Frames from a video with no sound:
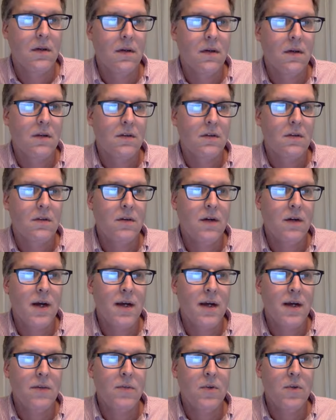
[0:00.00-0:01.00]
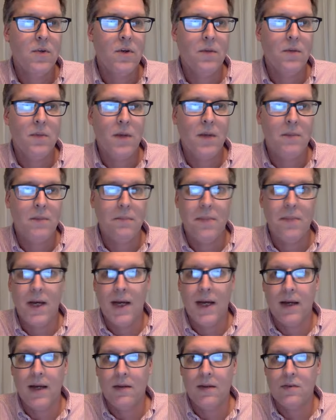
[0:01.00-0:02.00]
So I am doing my
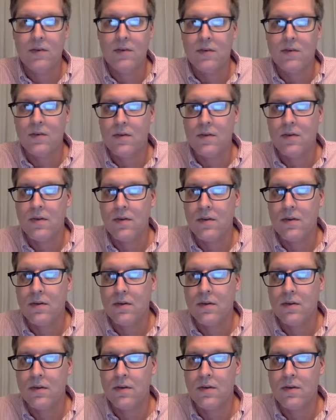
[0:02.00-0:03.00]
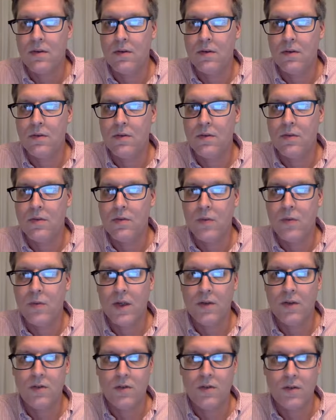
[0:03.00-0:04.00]
best to
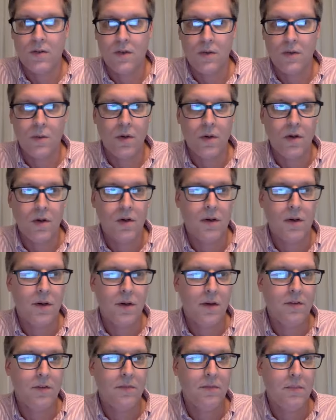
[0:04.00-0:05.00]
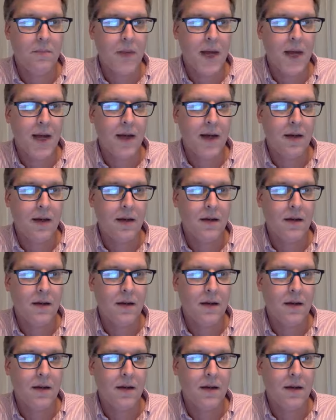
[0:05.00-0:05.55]
switch to the world of Mac.